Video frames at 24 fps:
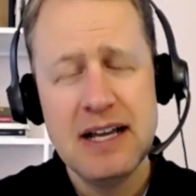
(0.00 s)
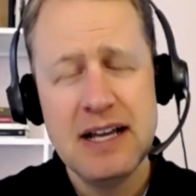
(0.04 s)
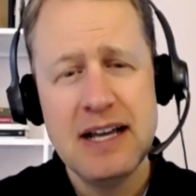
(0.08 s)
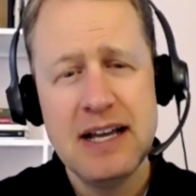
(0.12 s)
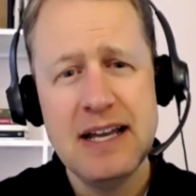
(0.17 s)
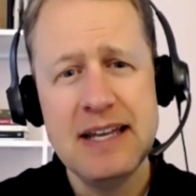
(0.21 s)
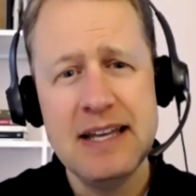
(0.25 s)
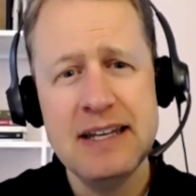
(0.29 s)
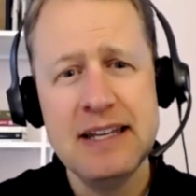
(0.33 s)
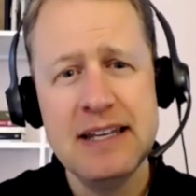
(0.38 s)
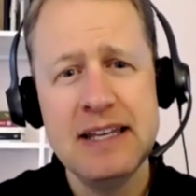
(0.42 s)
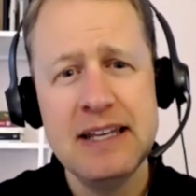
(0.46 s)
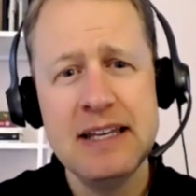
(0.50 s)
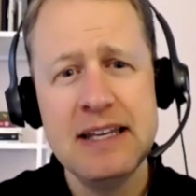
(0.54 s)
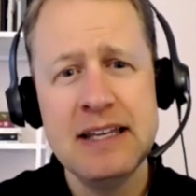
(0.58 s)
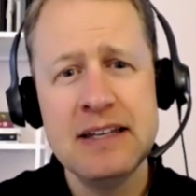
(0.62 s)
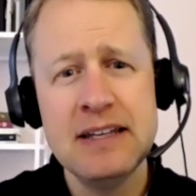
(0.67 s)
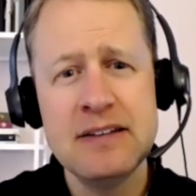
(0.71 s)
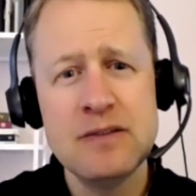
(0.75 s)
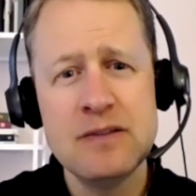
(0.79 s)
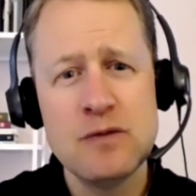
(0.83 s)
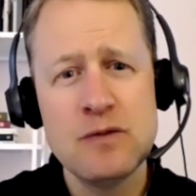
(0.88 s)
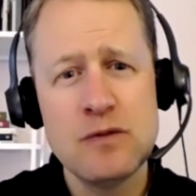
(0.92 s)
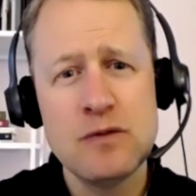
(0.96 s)
And
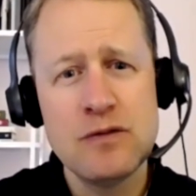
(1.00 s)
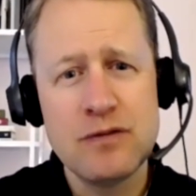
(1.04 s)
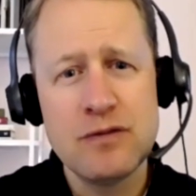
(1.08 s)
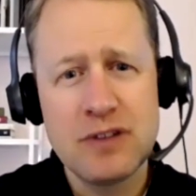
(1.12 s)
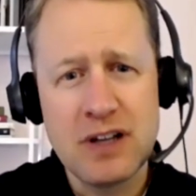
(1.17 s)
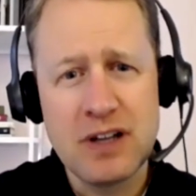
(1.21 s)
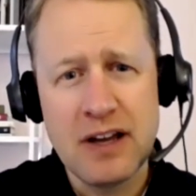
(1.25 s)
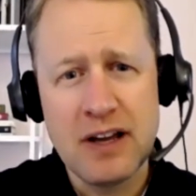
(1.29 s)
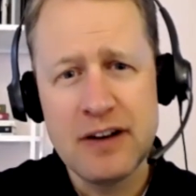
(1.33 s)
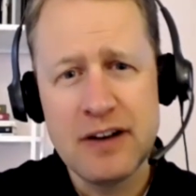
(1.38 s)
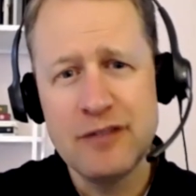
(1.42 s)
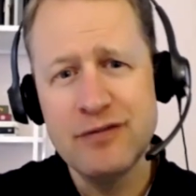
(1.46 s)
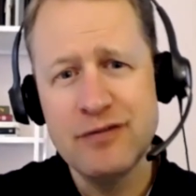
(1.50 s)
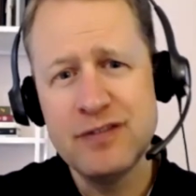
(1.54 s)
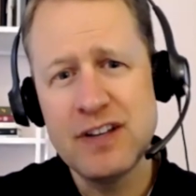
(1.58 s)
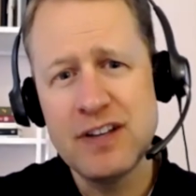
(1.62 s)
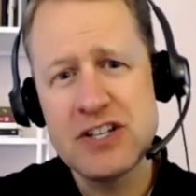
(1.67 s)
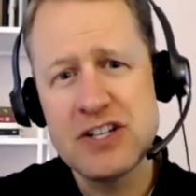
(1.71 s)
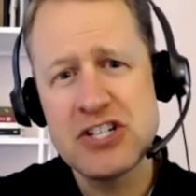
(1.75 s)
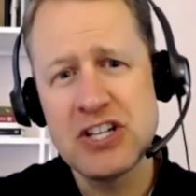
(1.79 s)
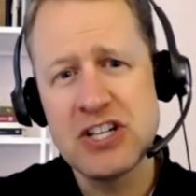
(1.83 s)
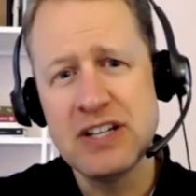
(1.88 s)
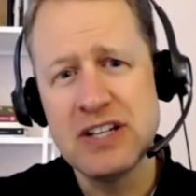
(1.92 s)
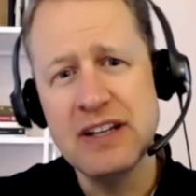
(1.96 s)
then kind of
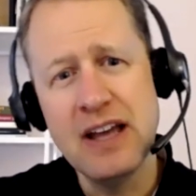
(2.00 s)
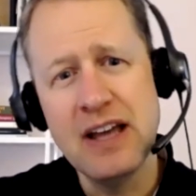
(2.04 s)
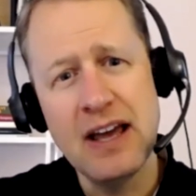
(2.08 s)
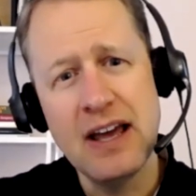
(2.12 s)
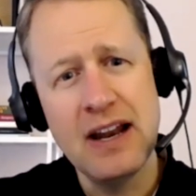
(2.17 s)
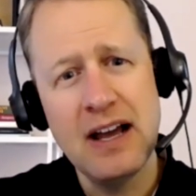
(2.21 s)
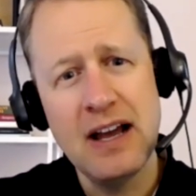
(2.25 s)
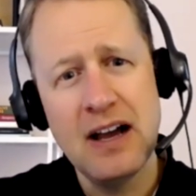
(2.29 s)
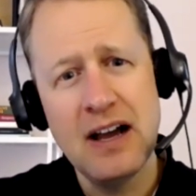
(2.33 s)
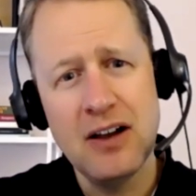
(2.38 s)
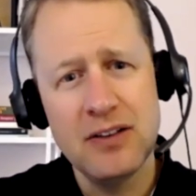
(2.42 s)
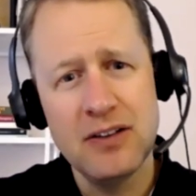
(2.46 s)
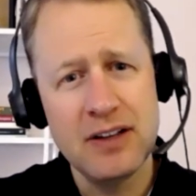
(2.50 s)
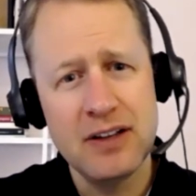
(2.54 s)
fleshing that out.